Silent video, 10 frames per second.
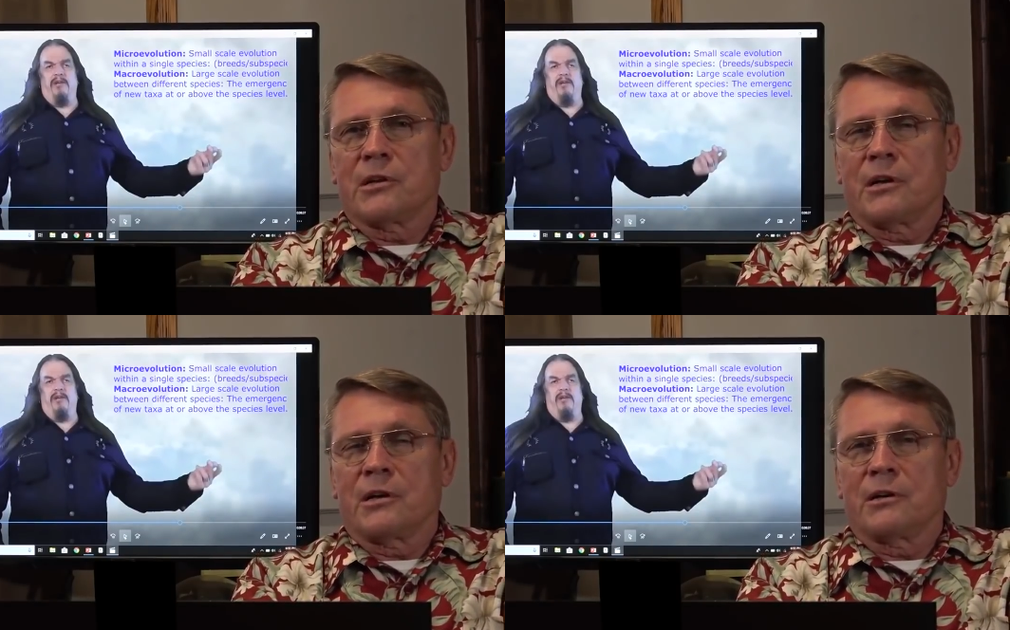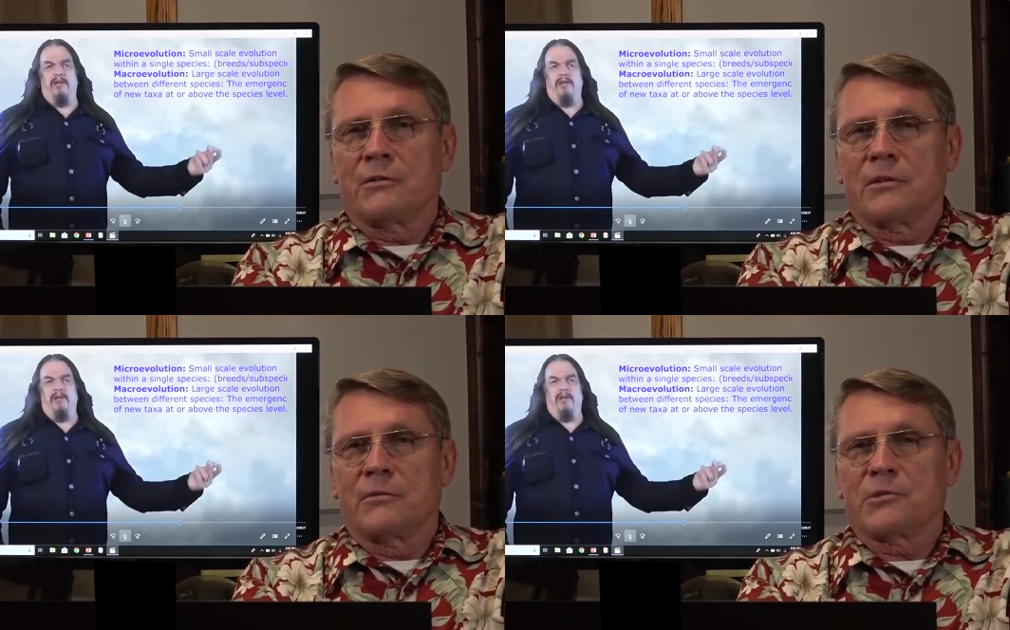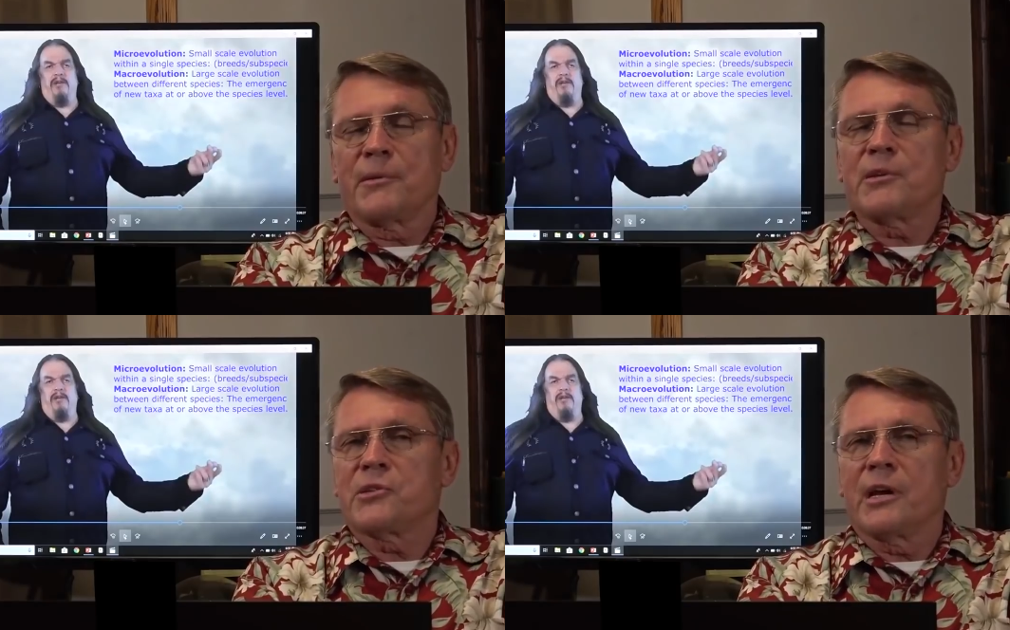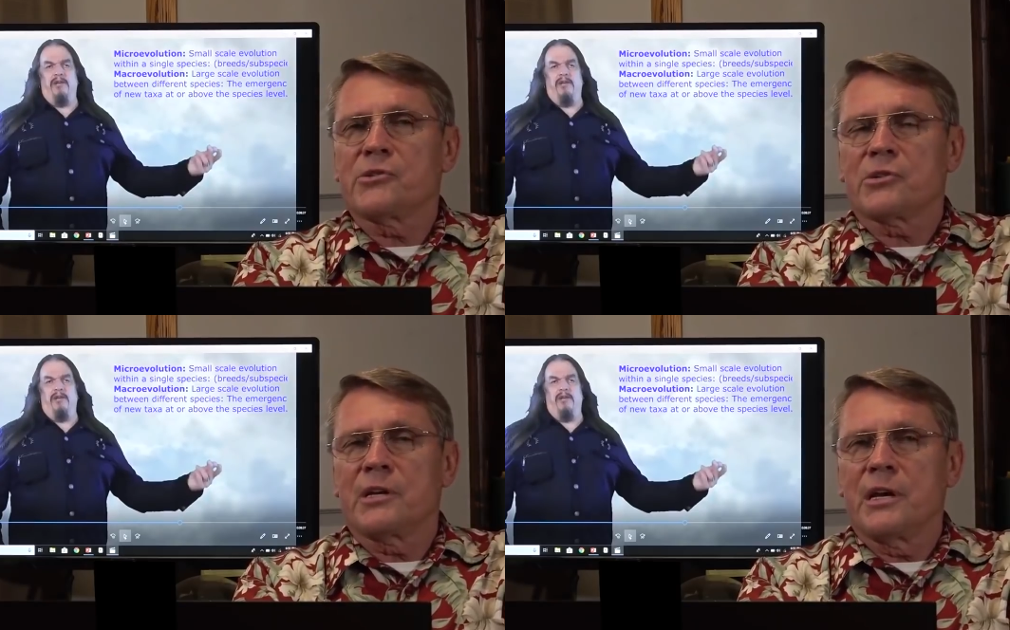Speaker 1: or
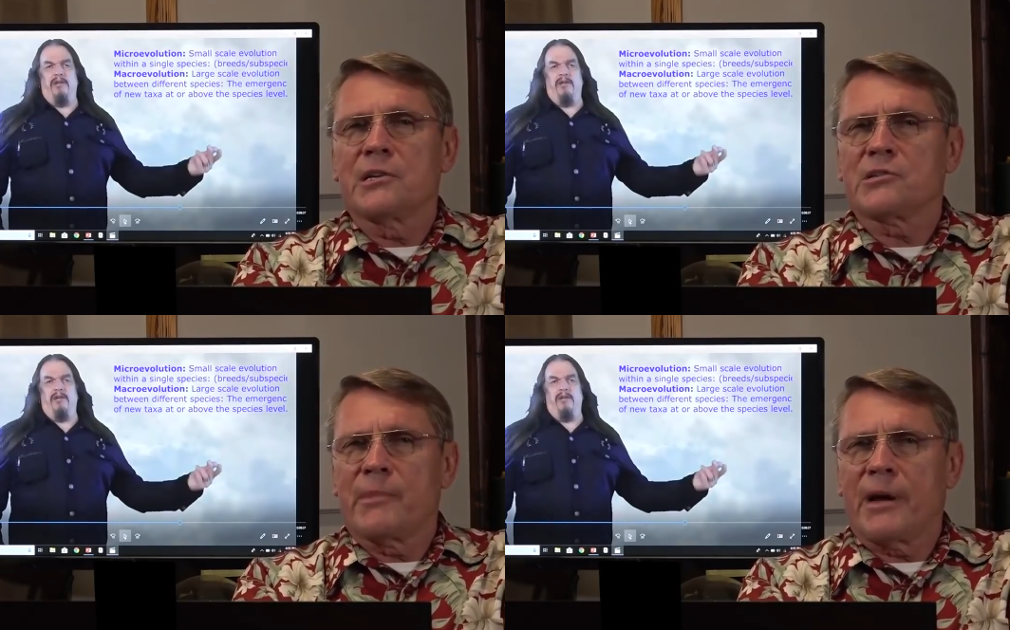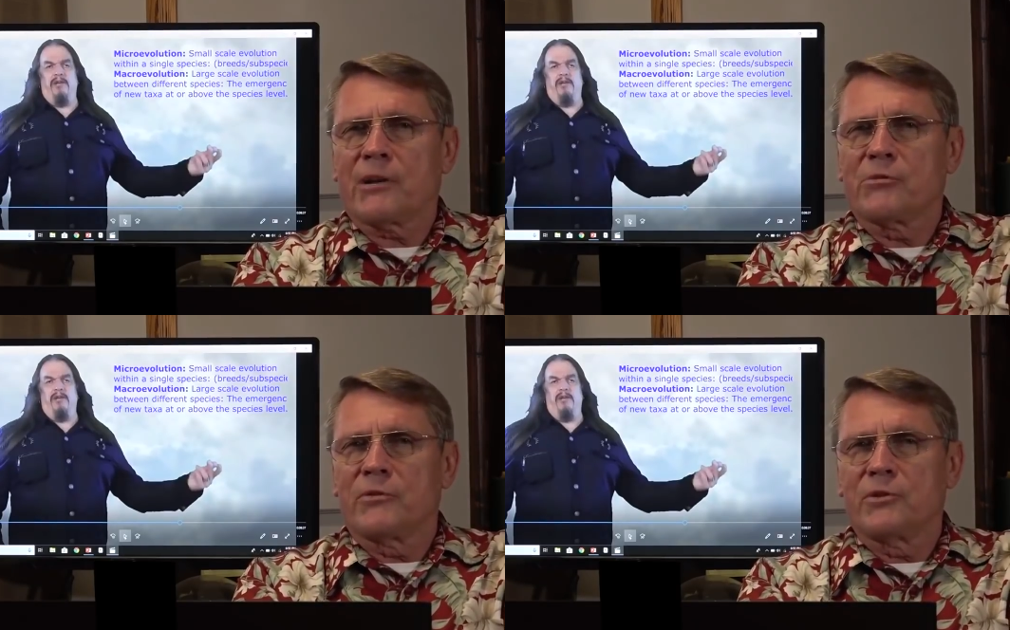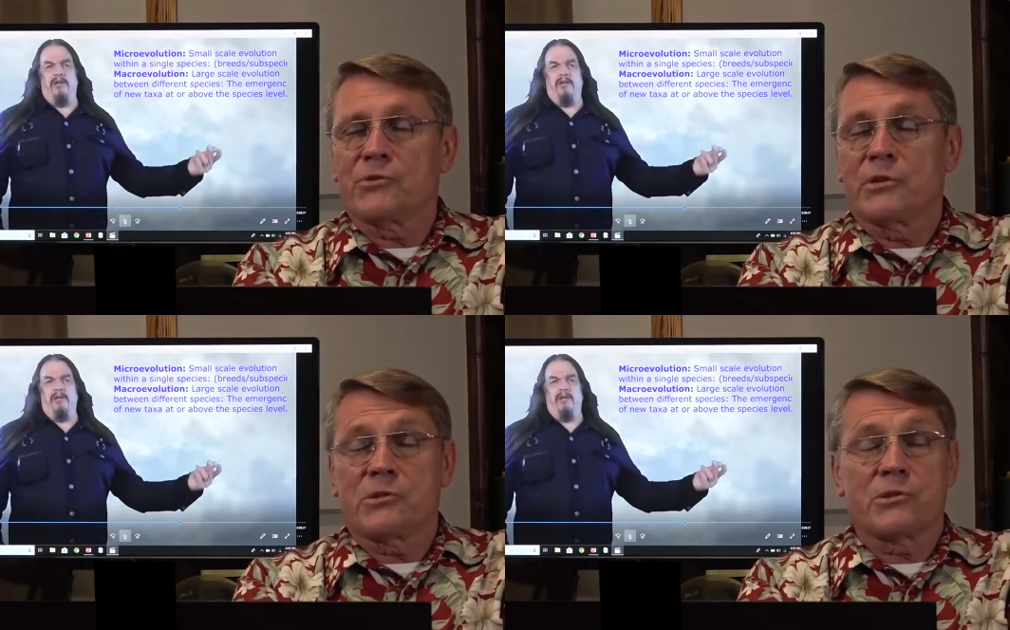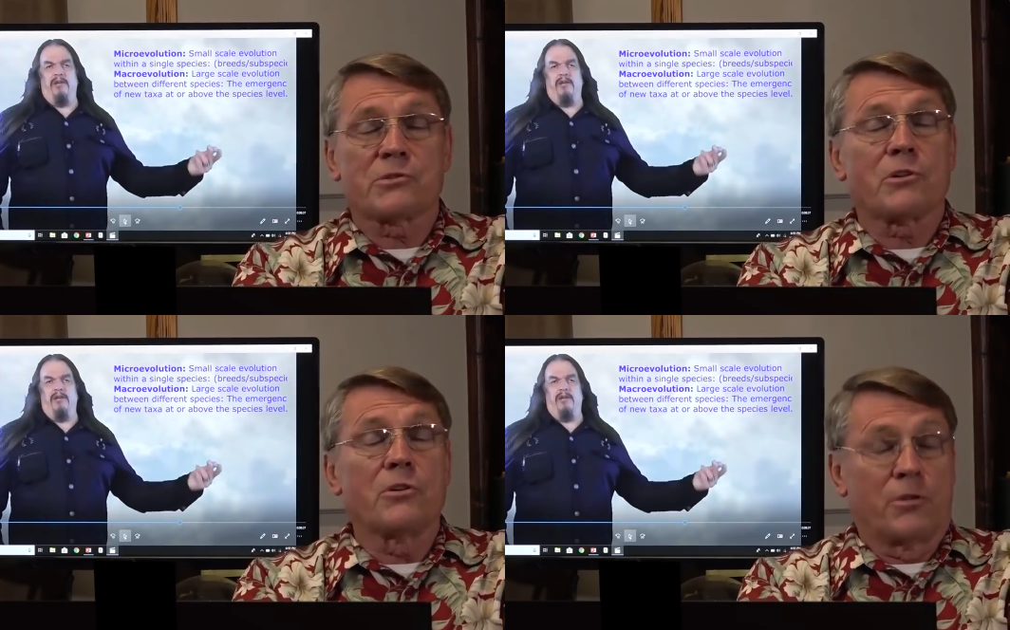speciation is macroevolution. This
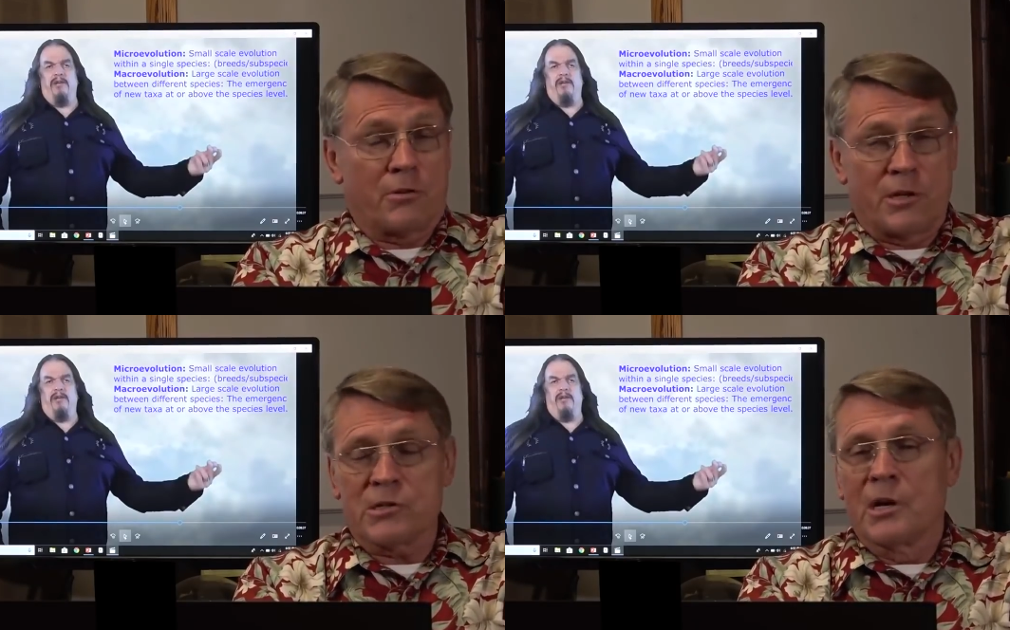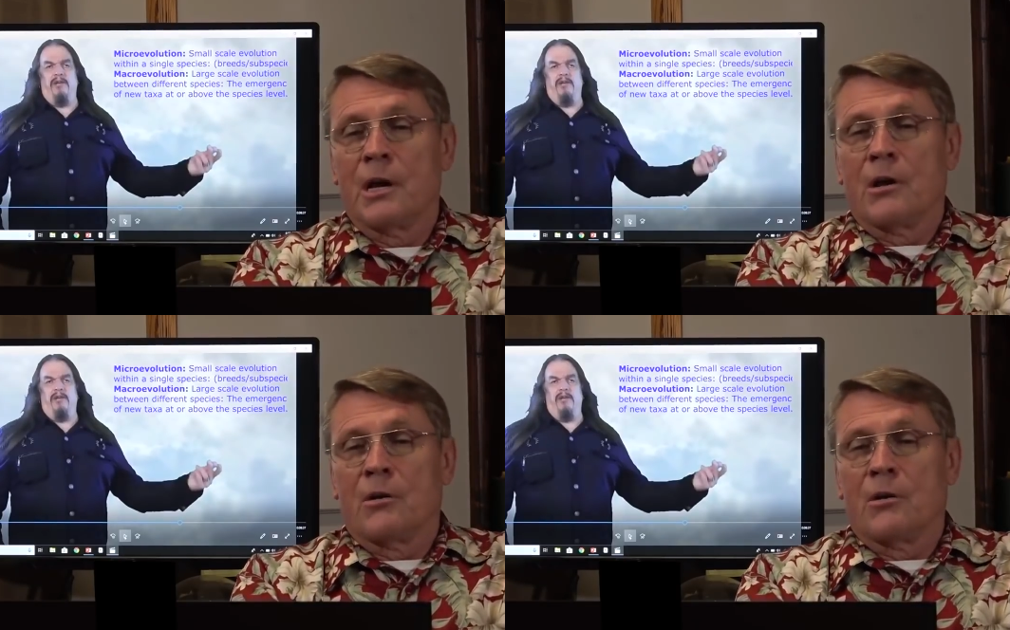is ludicrous.